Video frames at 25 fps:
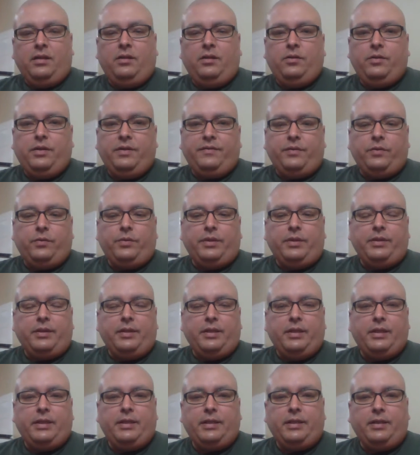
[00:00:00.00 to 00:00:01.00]
Hello,
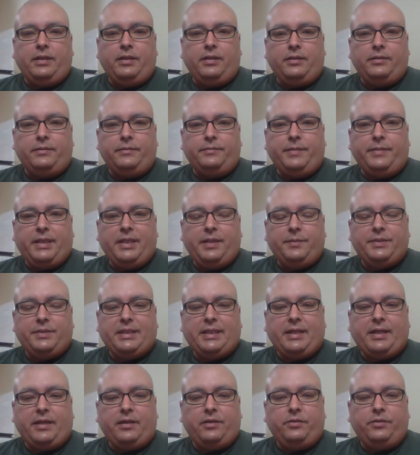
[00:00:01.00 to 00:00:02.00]
everyone. My
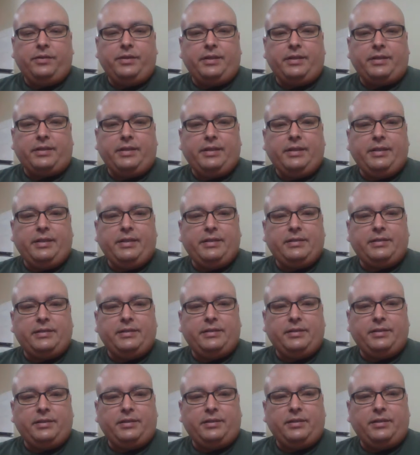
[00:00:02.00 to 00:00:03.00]
name is Gerardo Herrera.
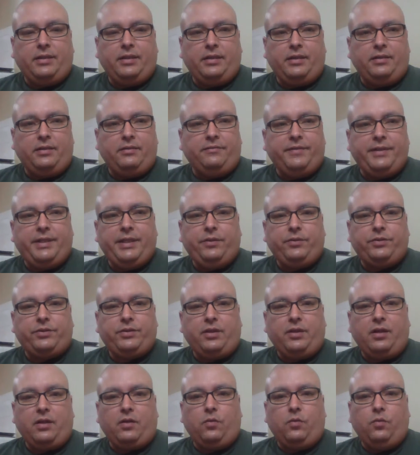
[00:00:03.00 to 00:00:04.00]
This is Video
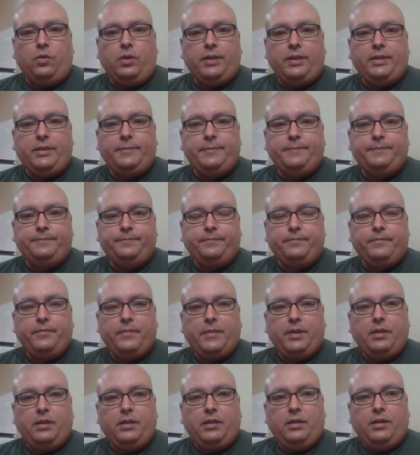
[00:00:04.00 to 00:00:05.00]
Talk 1,
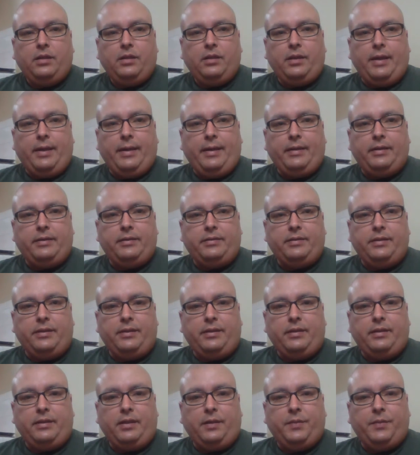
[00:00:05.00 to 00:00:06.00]
and
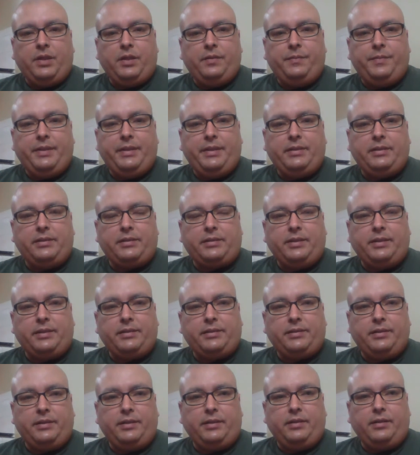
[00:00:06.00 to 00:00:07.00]
I'm going to be
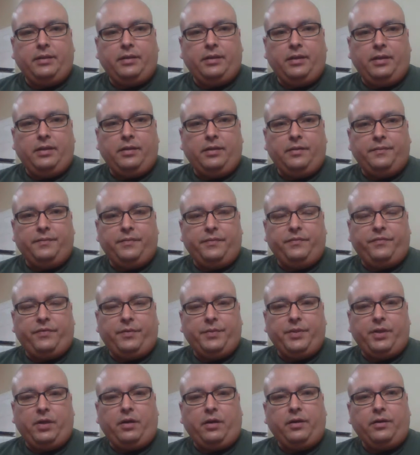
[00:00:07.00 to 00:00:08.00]
discussing
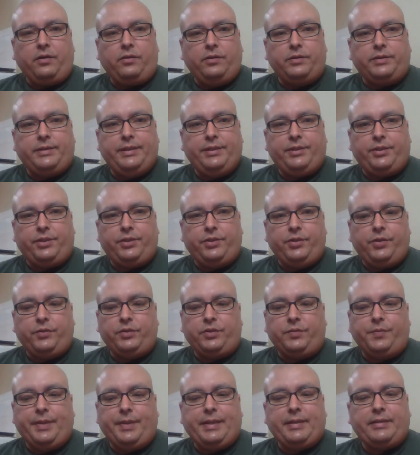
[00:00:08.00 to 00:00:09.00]
from the article Teacher
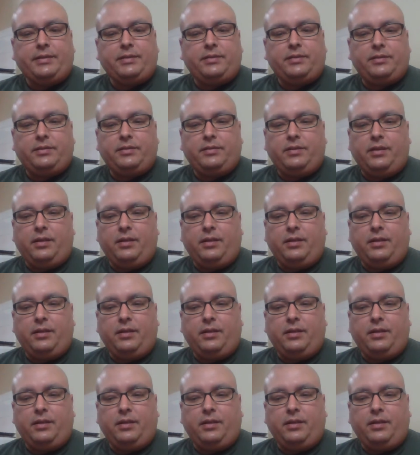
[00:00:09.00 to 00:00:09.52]
Knows Best